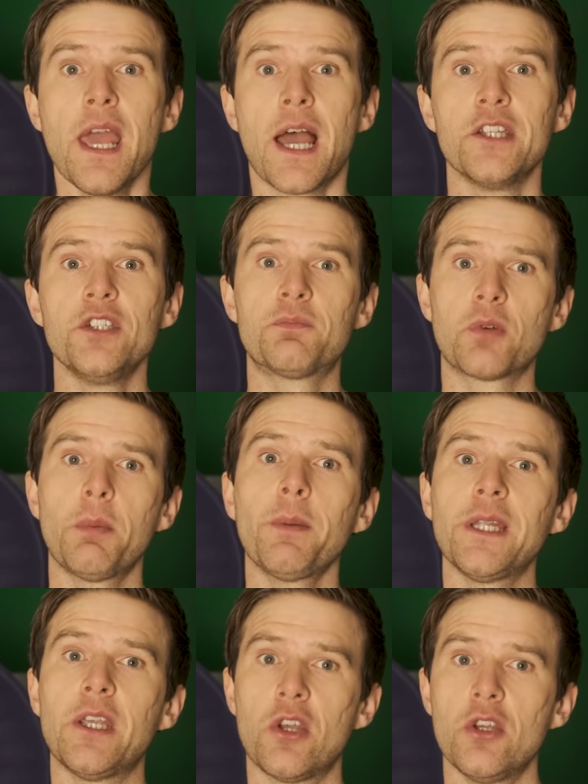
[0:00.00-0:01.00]
and you've
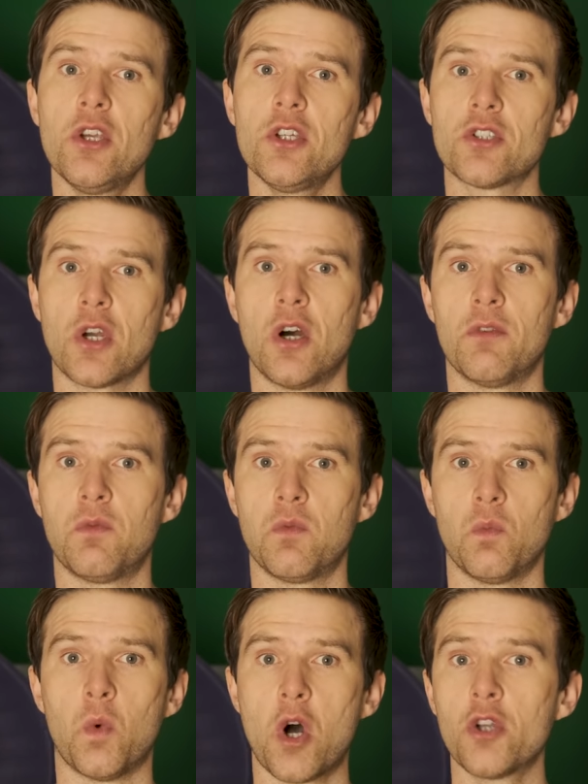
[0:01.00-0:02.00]
probably heard of
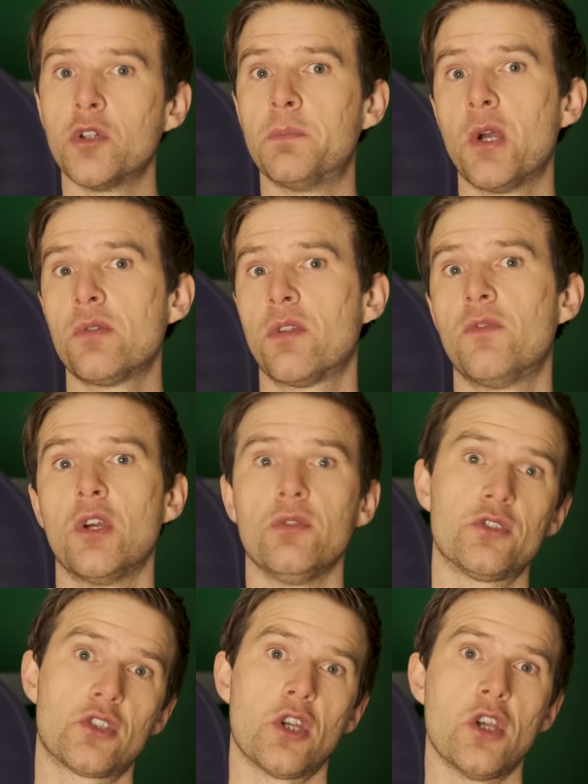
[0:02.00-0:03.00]
one or both of
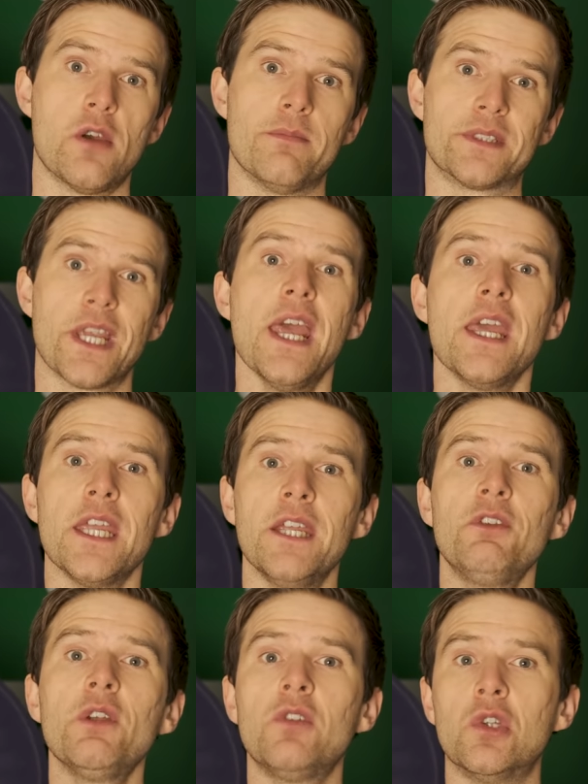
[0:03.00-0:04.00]
those terms
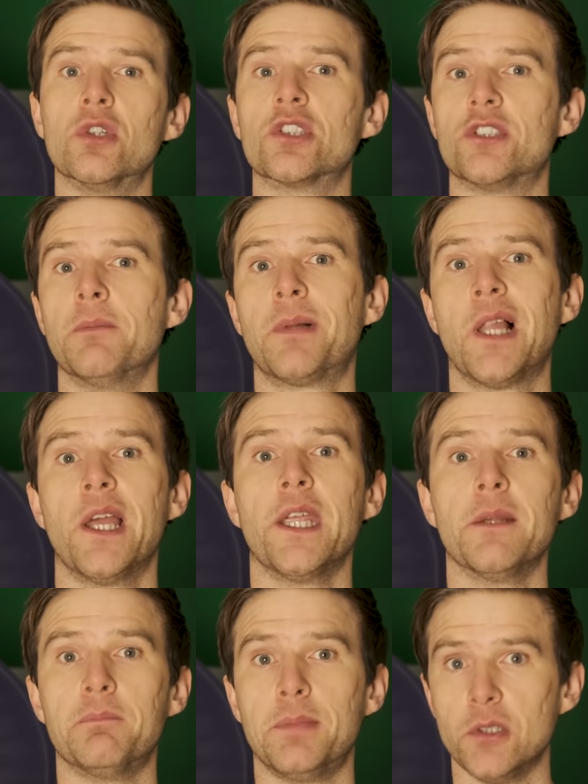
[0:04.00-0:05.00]
if you've looked at
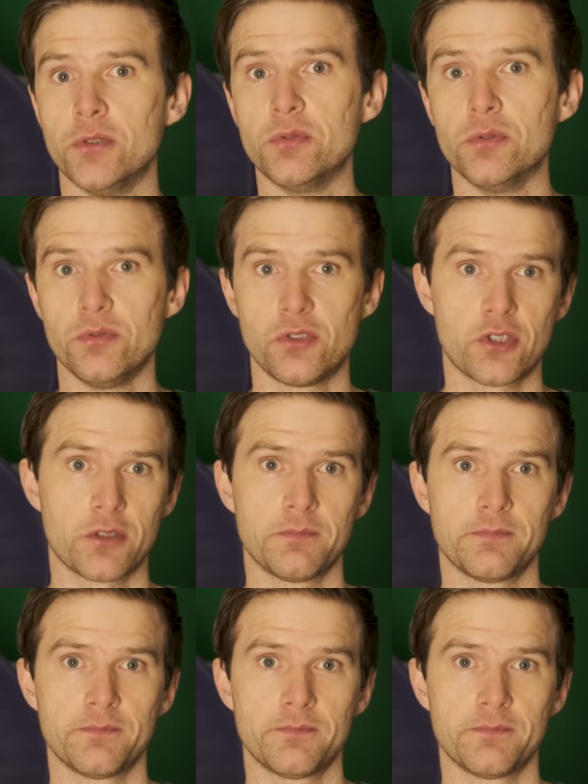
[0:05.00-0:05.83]
playing blues.